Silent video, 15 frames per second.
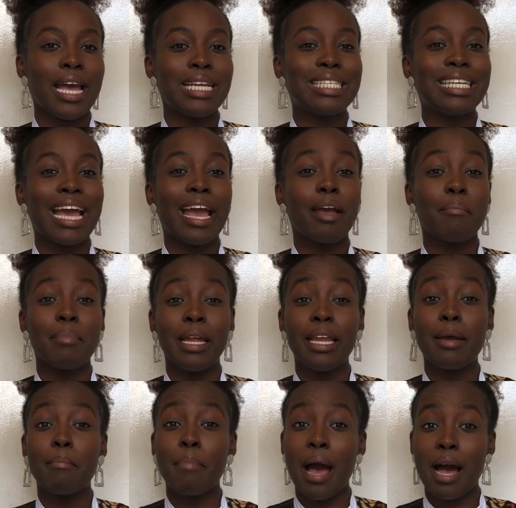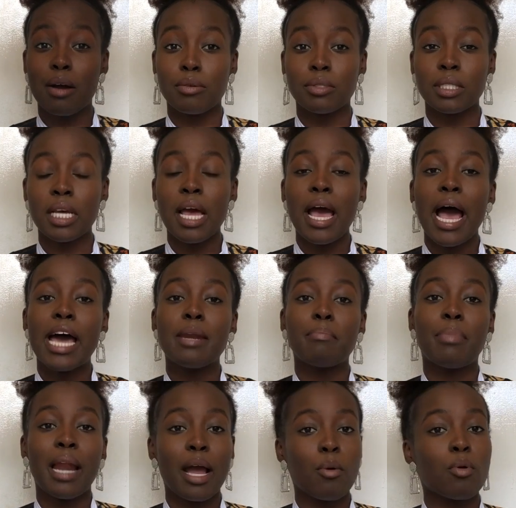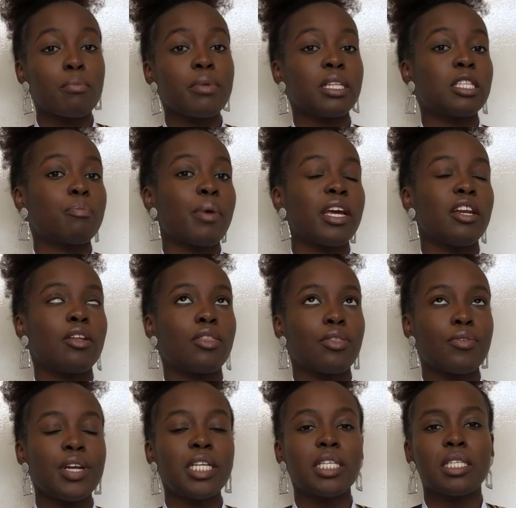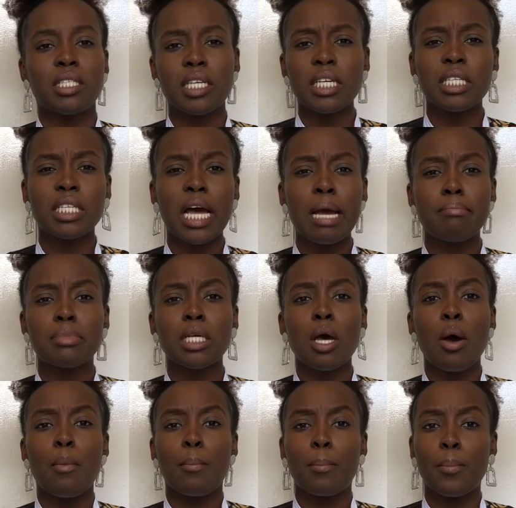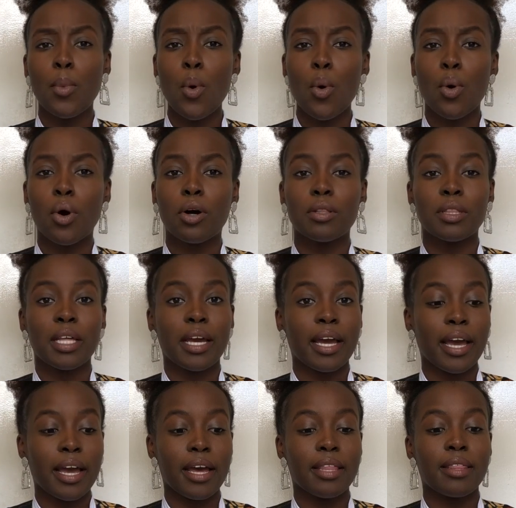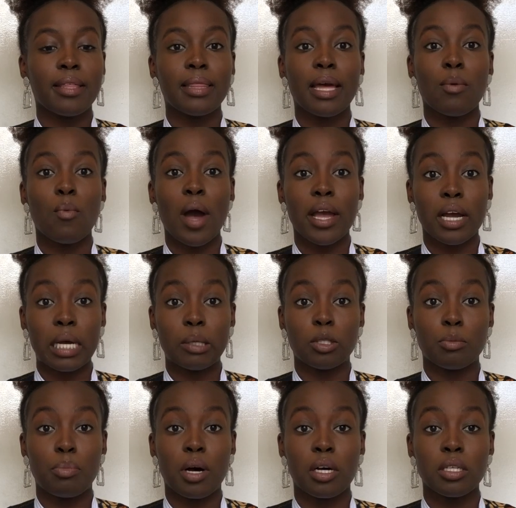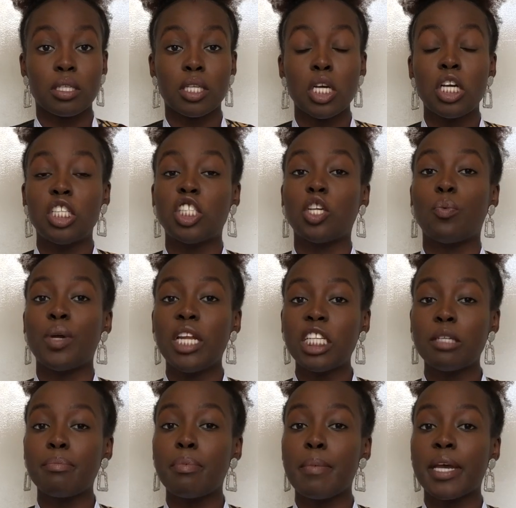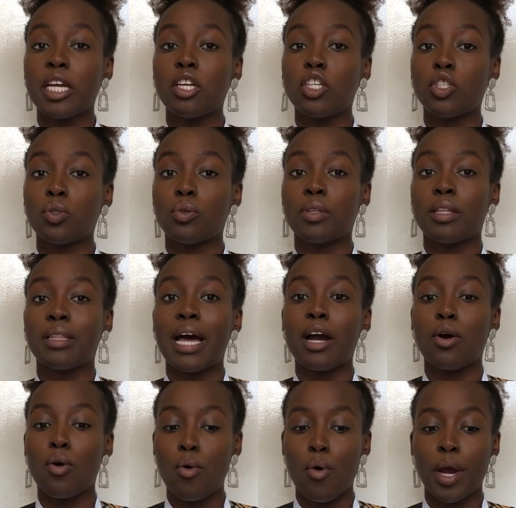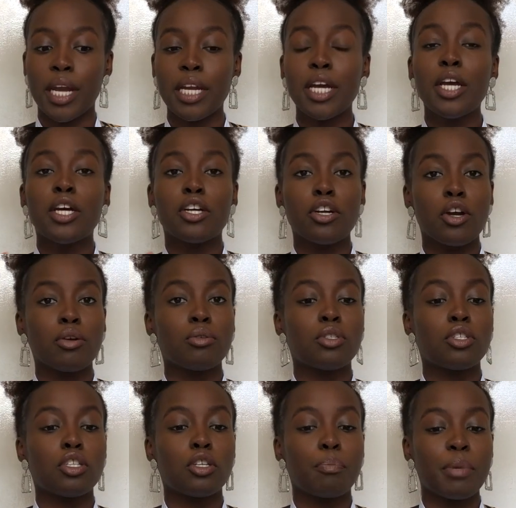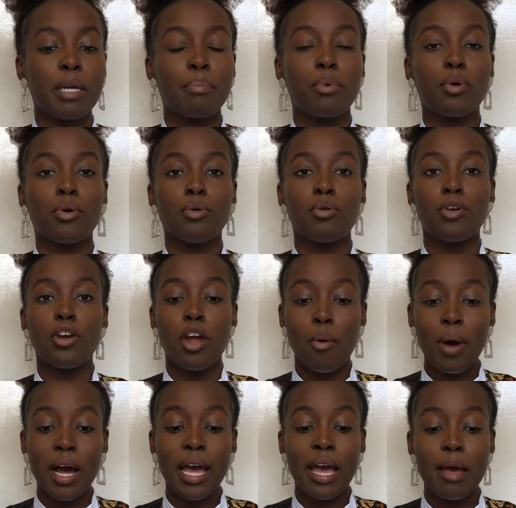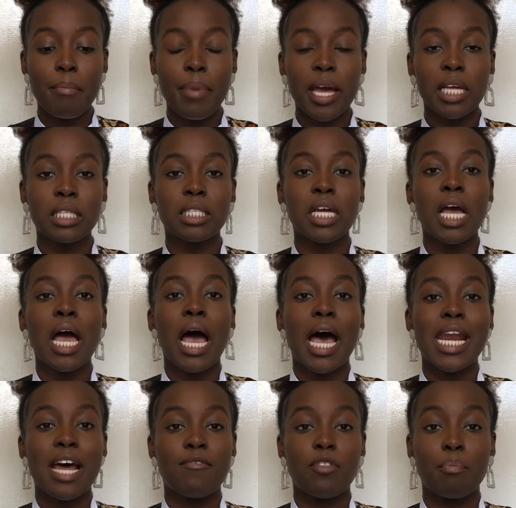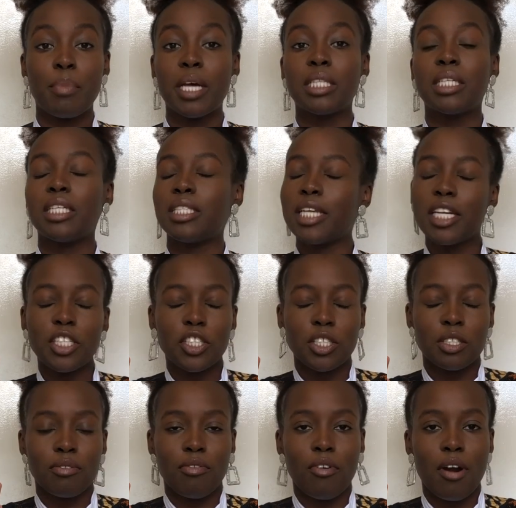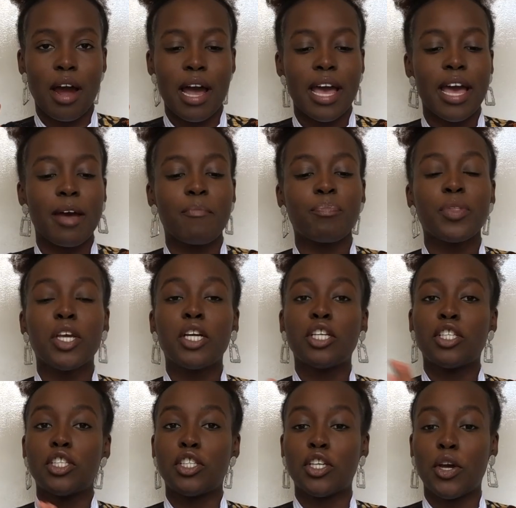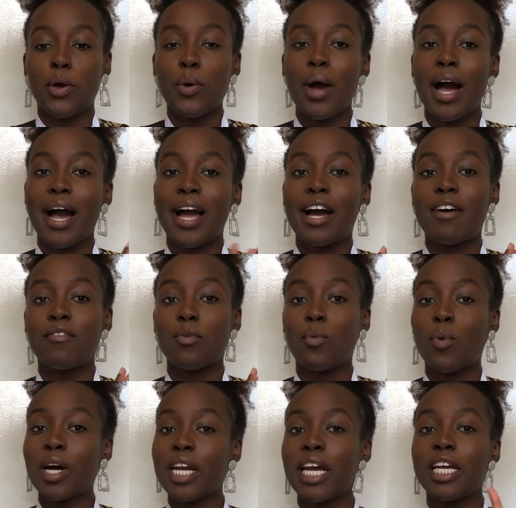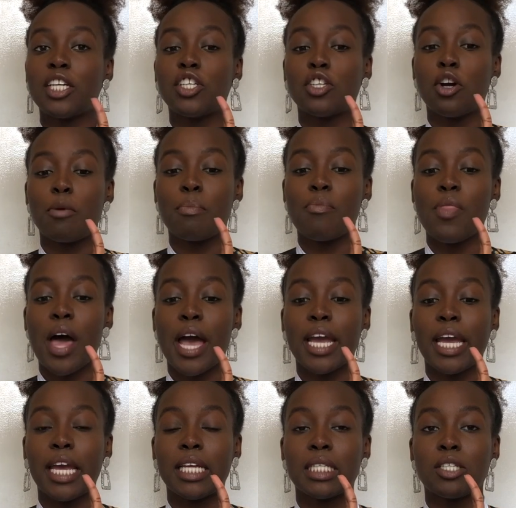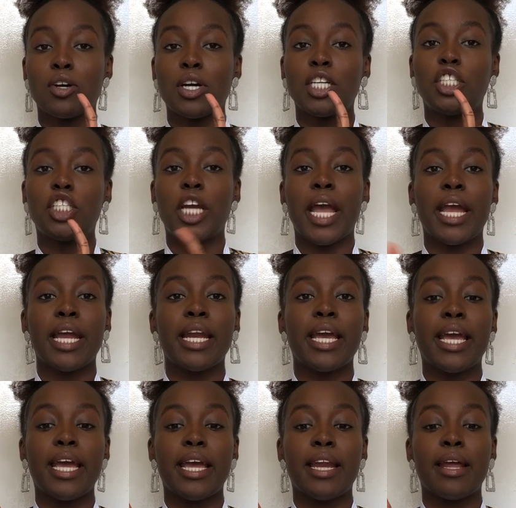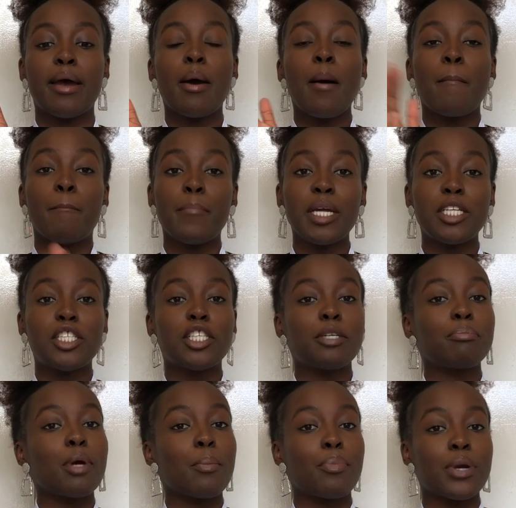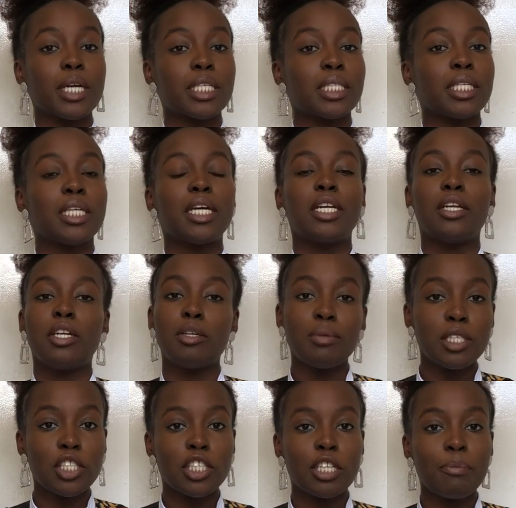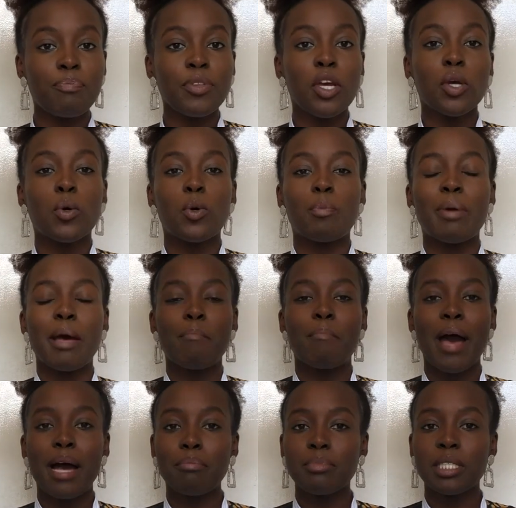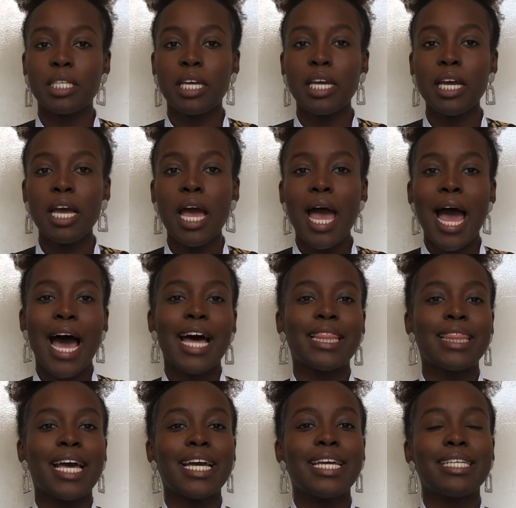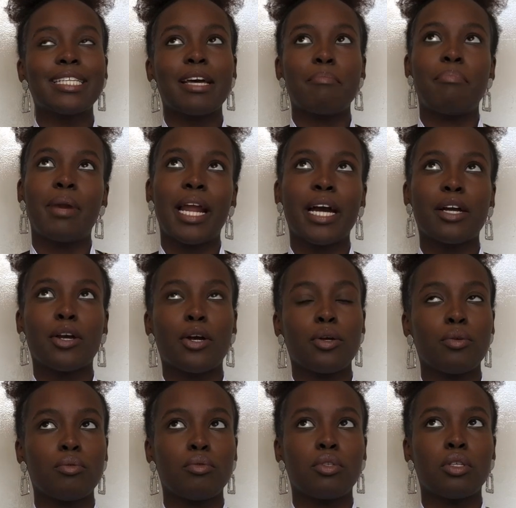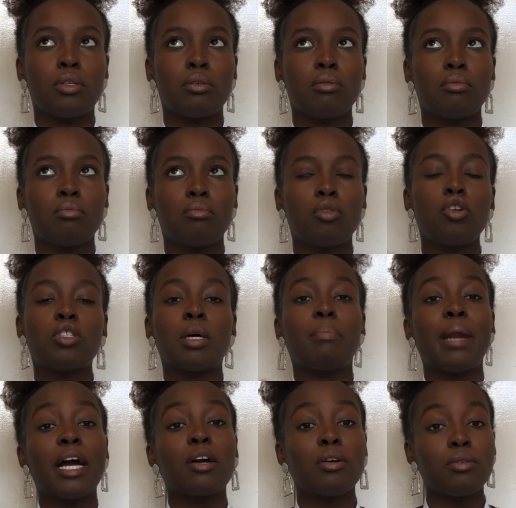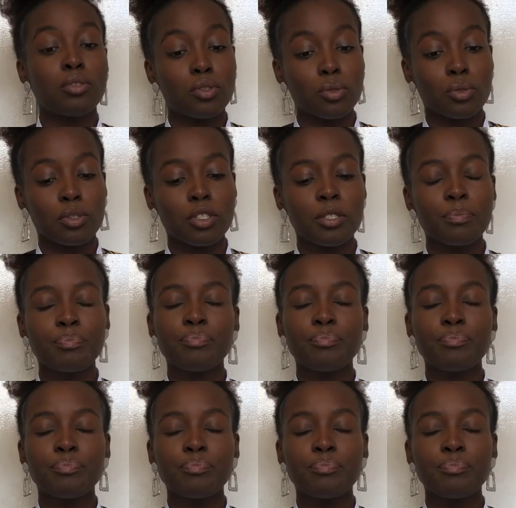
£88 million, and black women spend 3 to 6 times more on their hair than their white counterparts. So we need to be making sure that that coin goes to people who know our hair best and have the best intentions for our hair. So I have one hair shop that has got a chain in Mitcham, Brixton and Lewisham called Pempampsey, and that is a black owned, those are black owned stores